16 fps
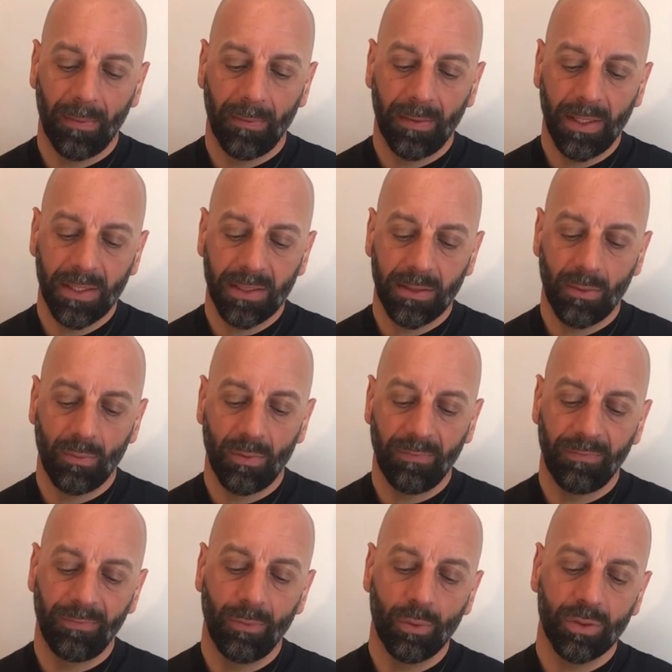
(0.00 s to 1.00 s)
this
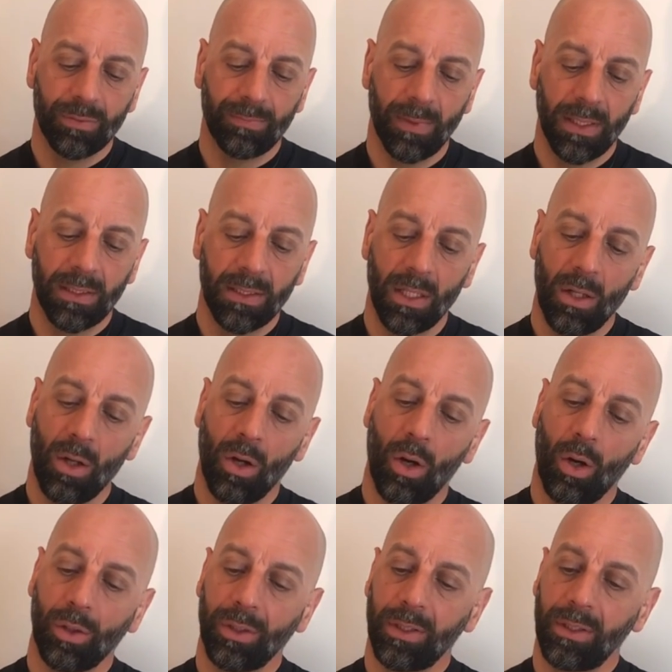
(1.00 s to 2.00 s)
reinforcement
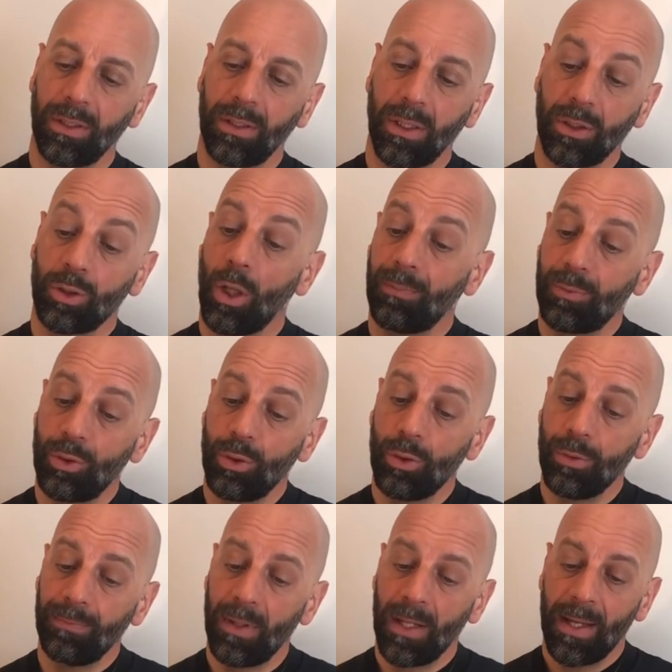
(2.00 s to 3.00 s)
on the top
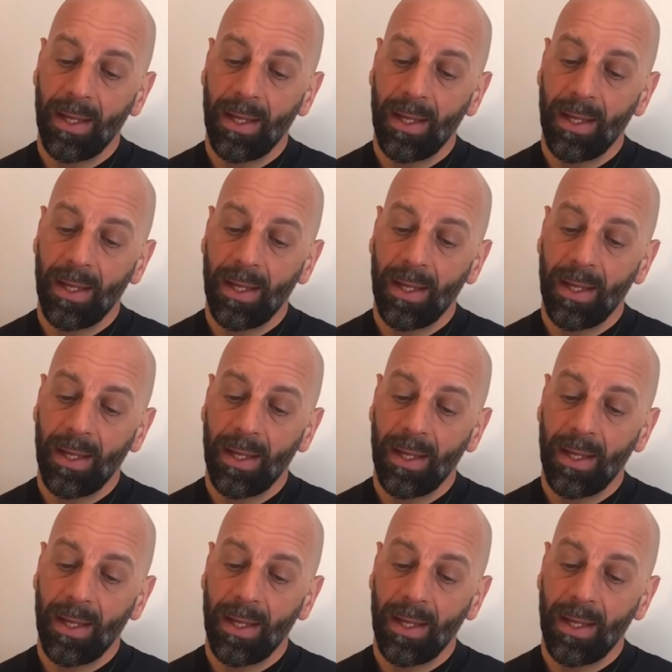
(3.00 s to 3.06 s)
tube